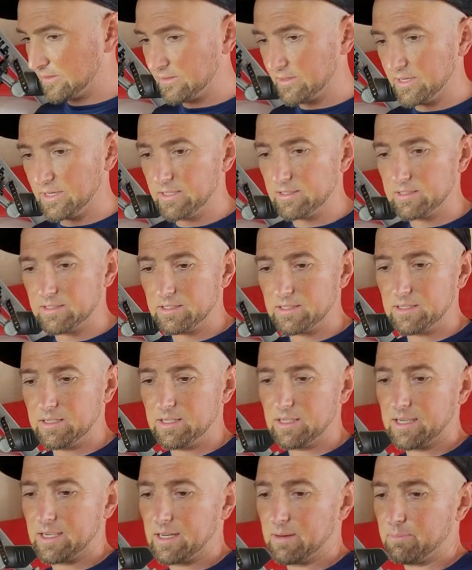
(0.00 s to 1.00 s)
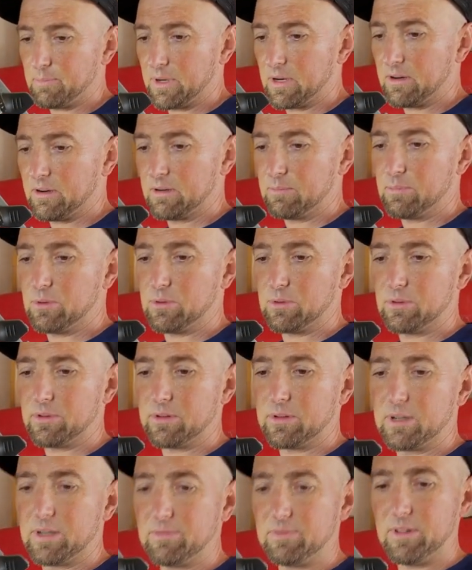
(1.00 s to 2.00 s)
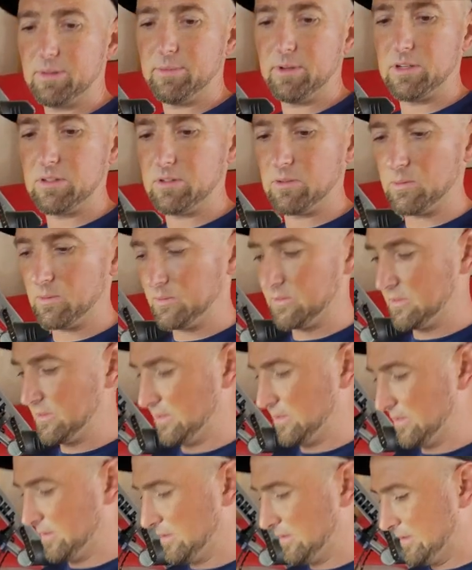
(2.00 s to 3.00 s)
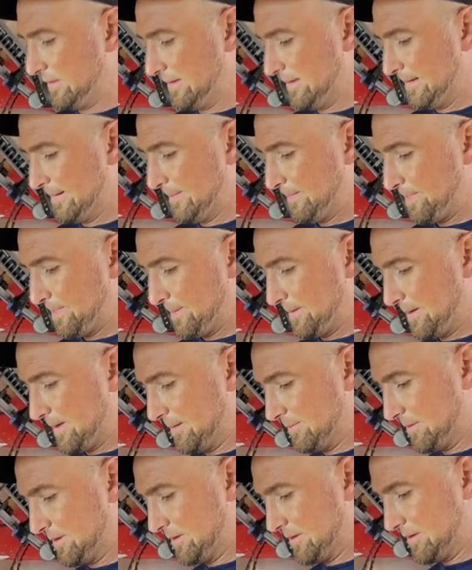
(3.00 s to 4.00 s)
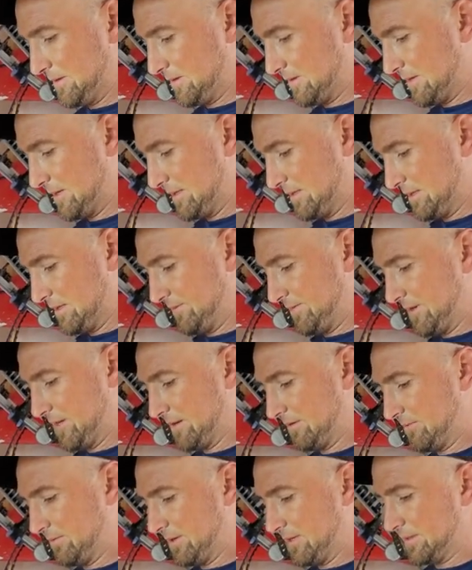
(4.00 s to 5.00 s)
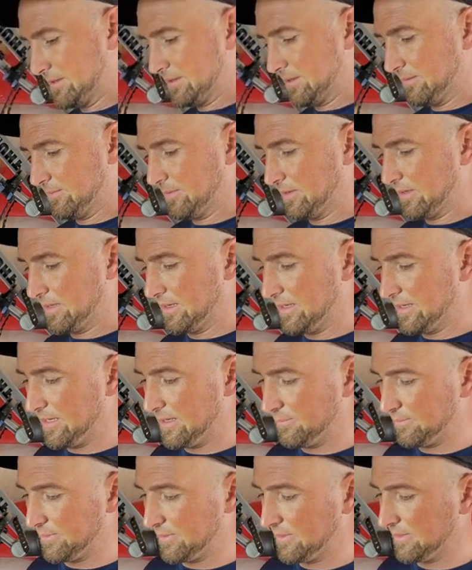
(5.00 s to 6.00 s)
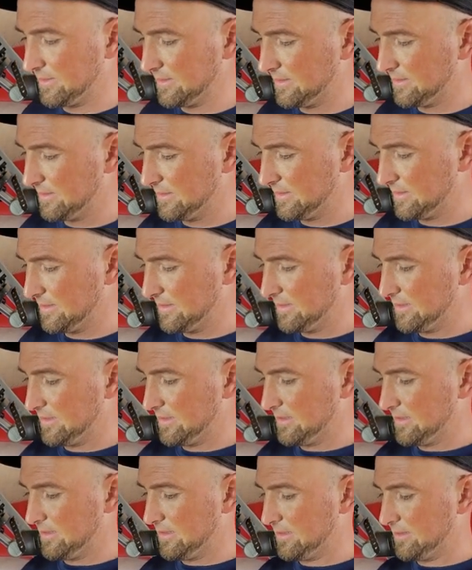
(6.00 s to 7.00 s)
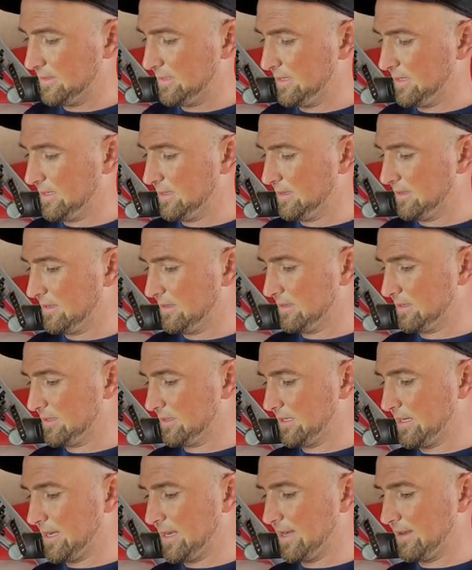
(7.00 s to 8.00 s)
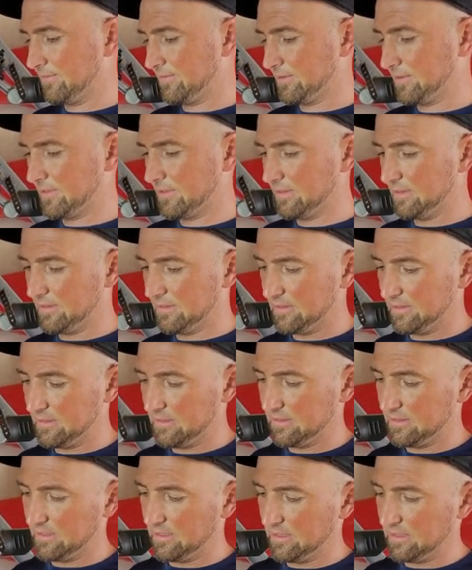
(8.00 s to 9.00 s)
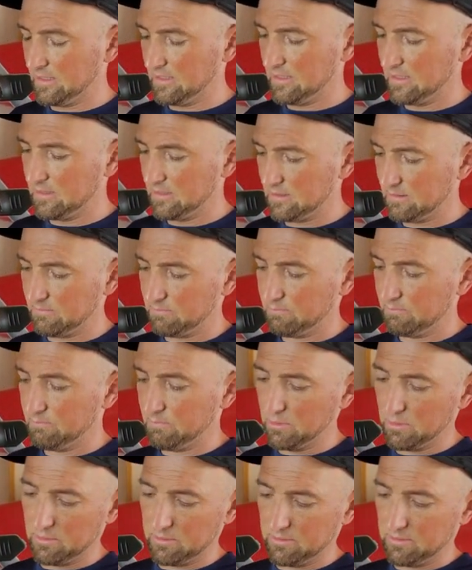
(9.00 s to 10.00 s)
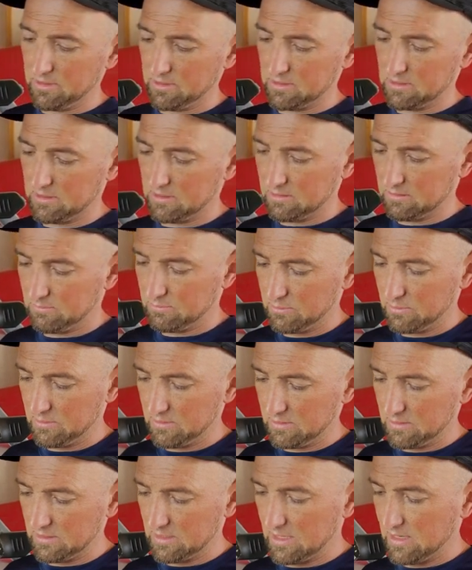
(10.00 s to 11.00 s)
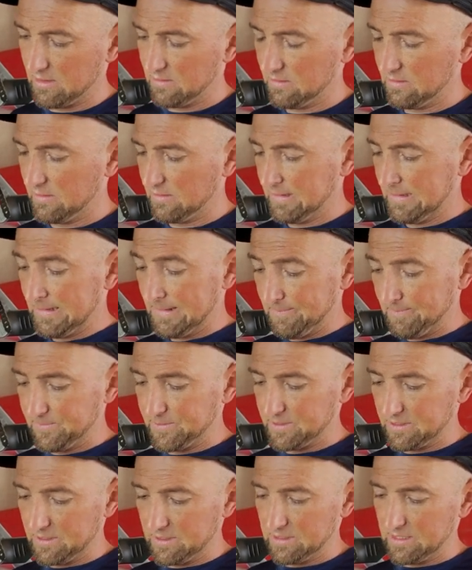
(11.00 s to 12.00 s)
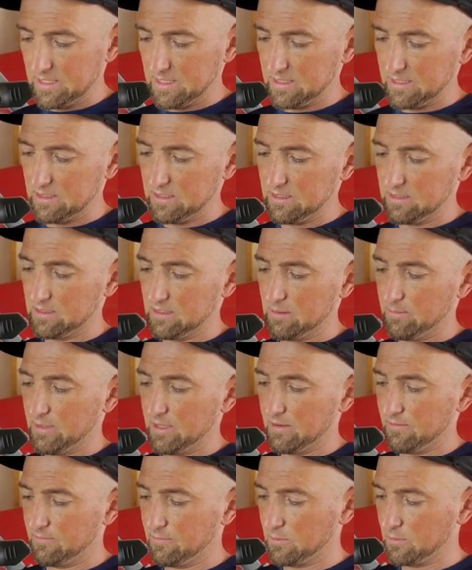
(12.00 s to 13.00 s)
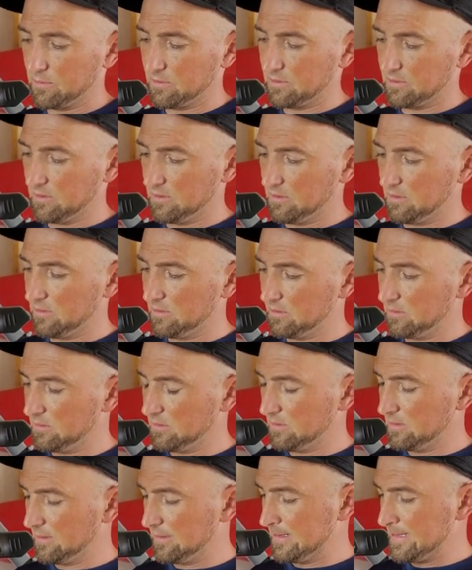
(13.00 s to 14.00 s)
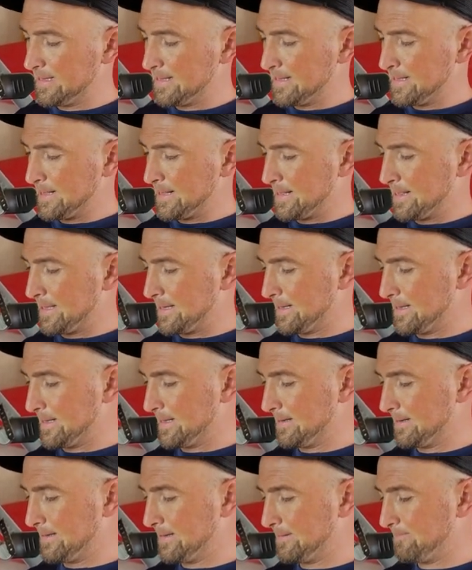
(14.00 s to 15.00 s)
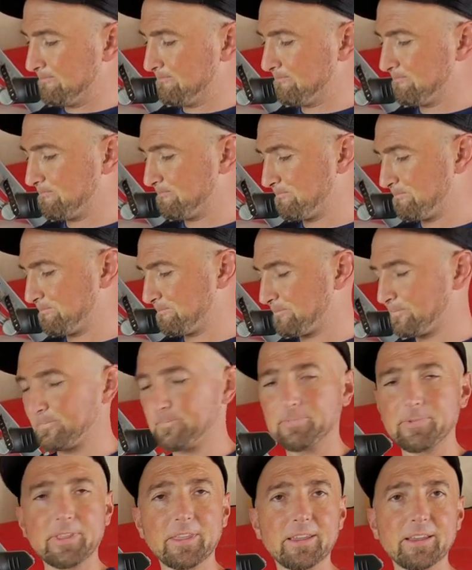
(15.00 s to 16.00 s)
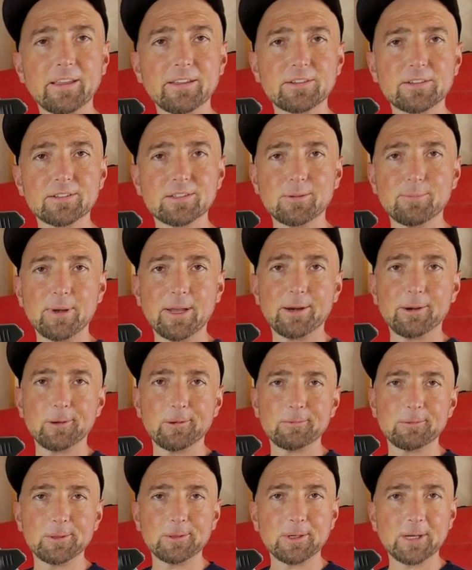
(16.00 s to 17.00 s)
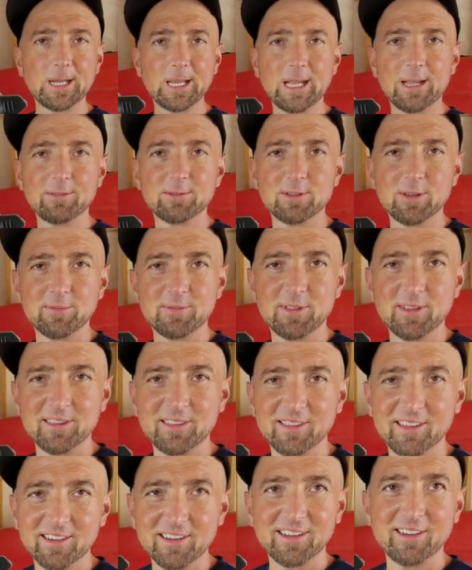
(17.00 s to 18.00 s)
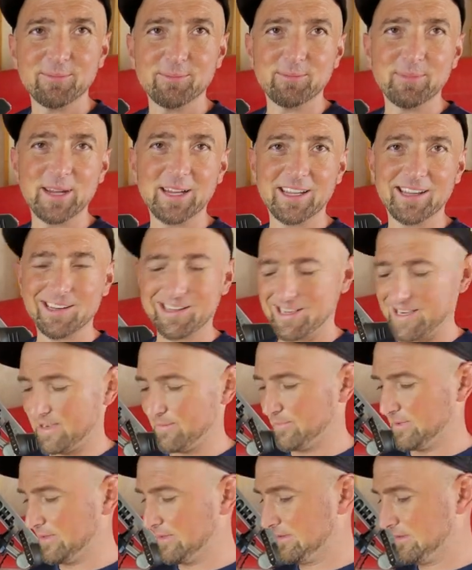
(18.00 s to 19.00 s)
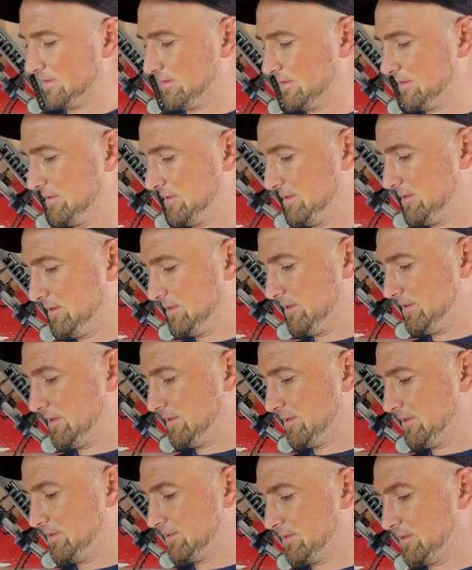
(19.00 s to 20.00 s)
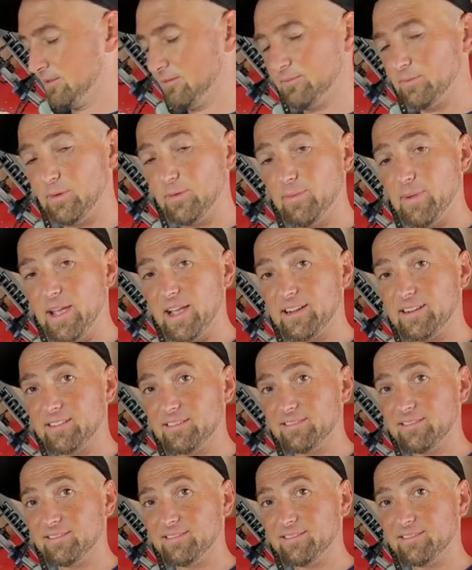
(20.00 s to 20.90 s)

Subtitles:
try and see. I got a bearing puller. I have limited tools here. And I'm going to try and see if I can rig something up on the end of this shaft and pull this out. It's going to take a decent amount of force to do. It's just a matter of, do I have something that can make it happen? So we'll be back.